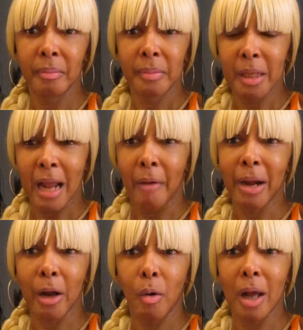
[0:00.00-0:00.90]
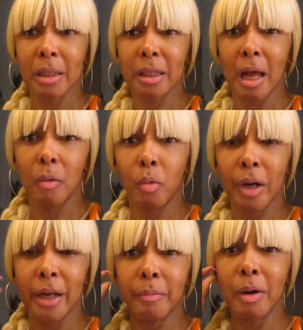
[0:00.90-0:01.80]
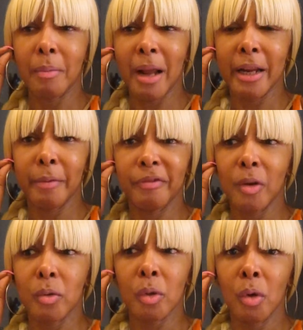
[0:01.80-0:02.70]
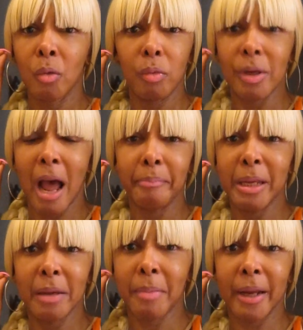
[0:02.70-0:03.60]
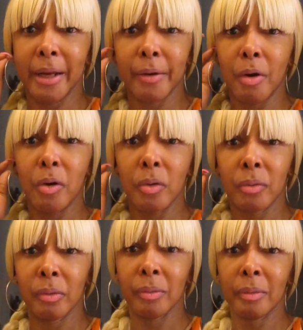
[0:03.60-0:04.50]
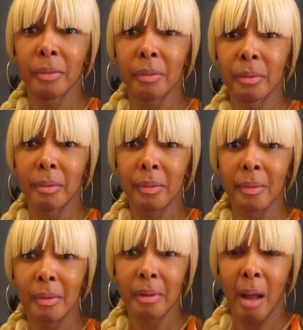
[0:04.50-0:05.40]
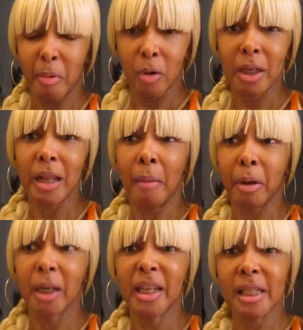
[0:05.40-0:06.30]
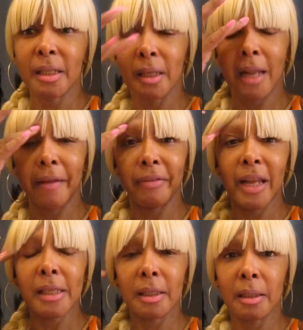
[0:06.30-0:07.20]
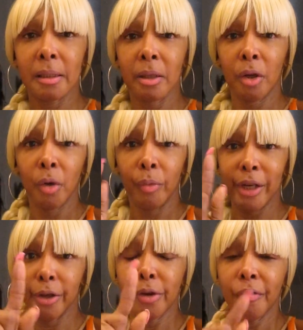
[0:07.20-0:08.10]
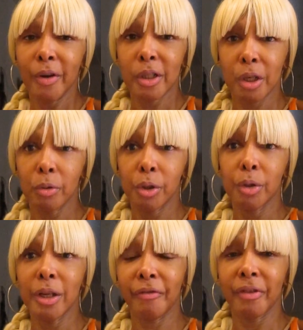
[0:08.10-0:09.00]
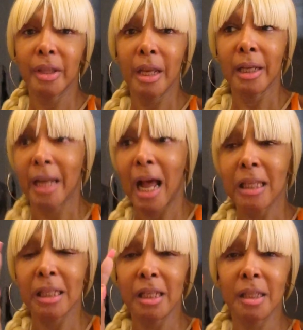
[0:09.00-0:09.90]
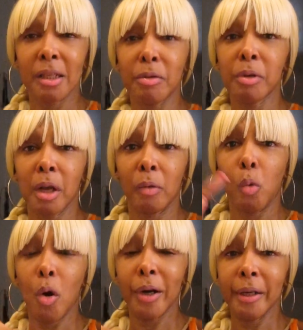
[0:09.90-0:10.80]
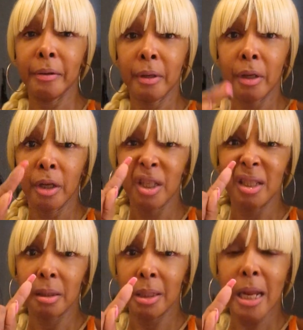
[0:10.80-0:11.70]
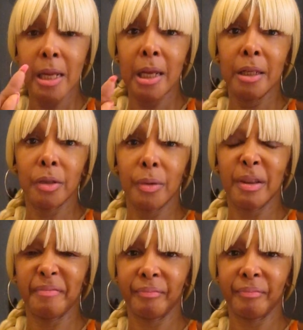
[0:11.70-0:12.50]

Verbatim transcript: So now when I go outside, one, one of my earphones will not be in my ear at all. I'm gonna I'm gonna listen to life lessons. When the universe shows you different thing and God sends a warning, take heed to it.